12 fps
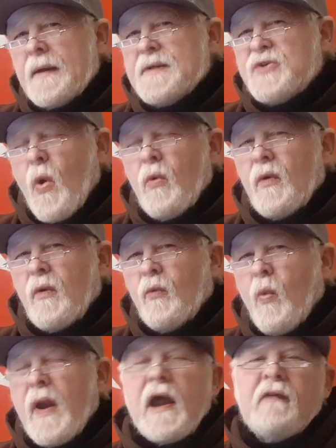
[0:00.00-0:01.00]
So
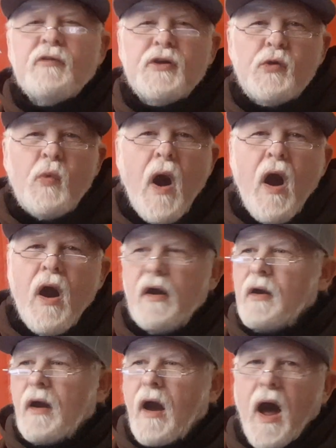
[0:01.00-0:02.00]
whatever you
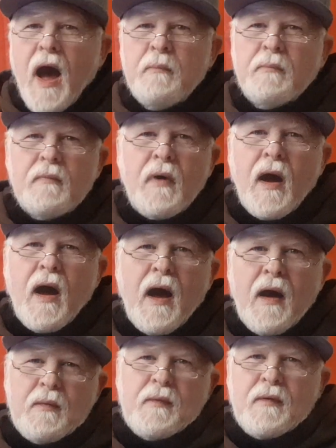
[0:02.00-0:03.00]
are, I'm,
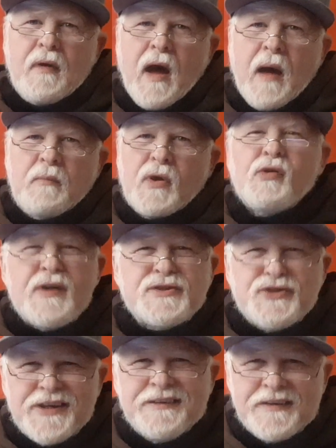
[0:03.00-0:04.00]
I'm a
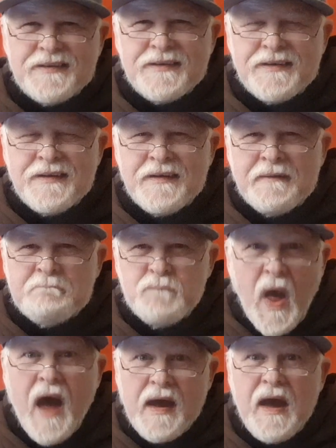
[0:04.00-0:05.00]
Christian.
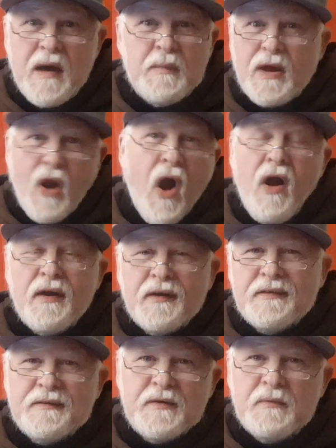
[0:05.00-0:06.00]
I am at
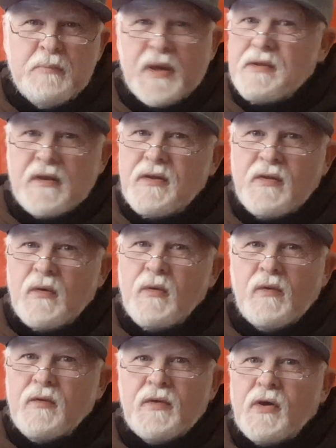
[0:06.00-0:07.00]
heart, but the,
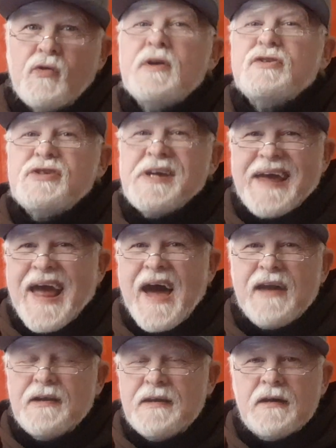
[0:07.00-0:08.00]
the
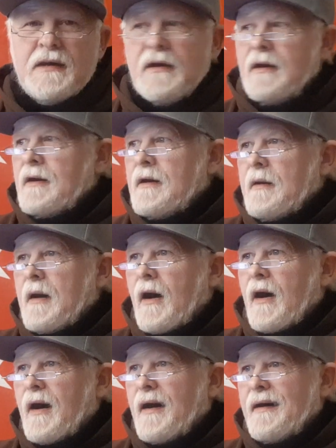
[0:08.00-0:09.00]
Christianity
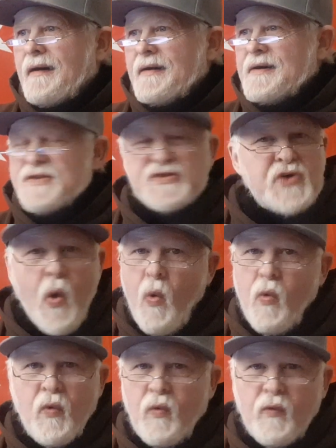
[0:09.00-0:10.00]
uh, is
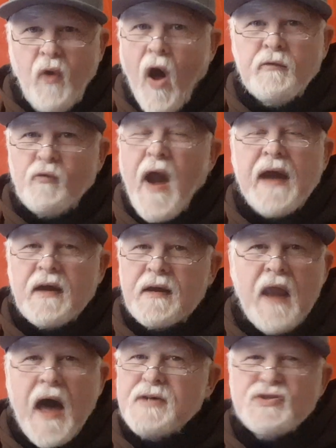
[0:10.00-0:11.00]
so
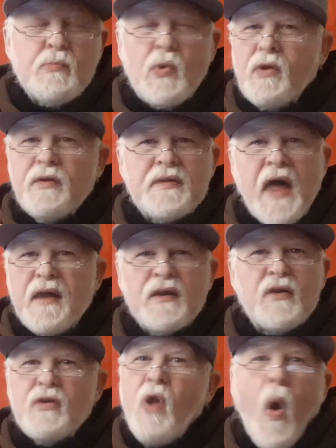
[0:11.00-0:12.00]
unrecognizable that
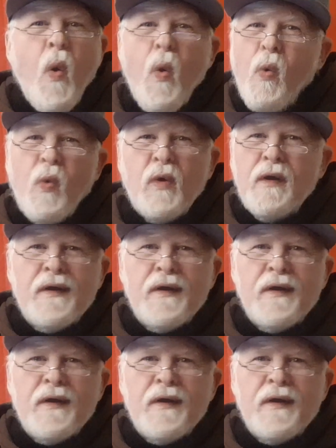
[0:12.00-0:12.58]
no,